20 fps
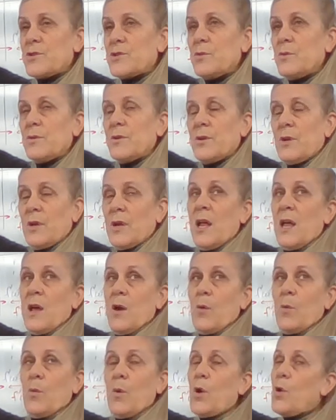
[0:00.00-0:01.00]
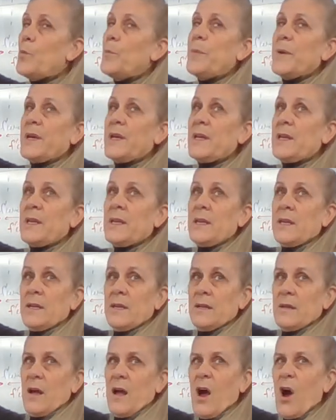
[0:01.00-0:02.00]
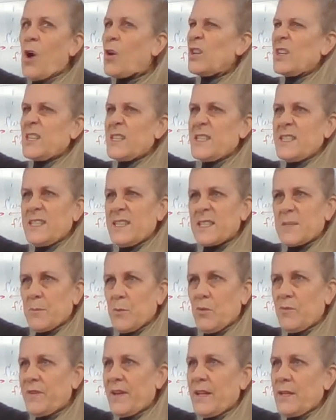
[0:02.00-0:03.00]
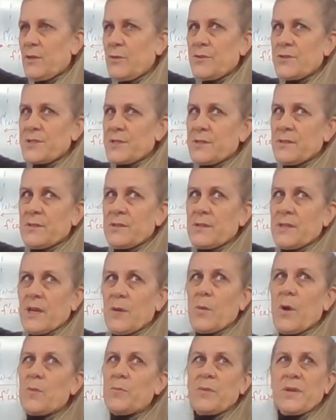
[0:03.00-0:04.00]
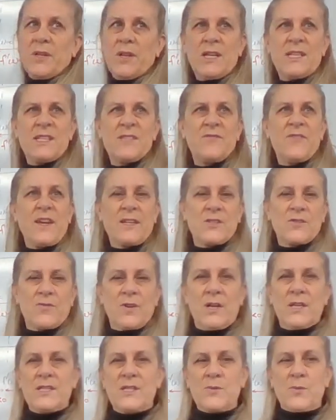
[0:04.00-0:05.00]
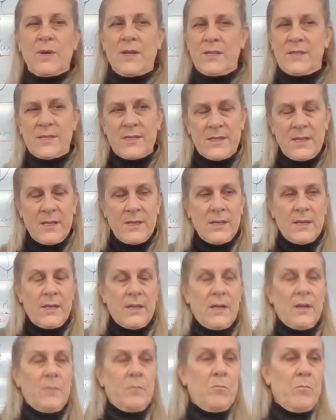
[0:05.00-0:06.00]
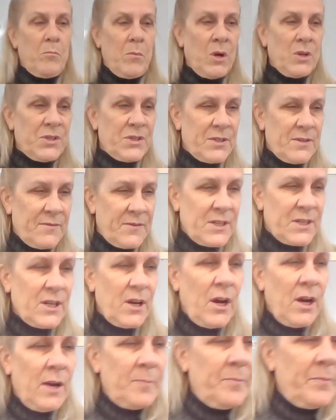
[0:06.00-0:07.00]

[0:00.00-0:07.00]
true or not, will be a whole lot of decimal values. They won't be nice factorised ones most of the time.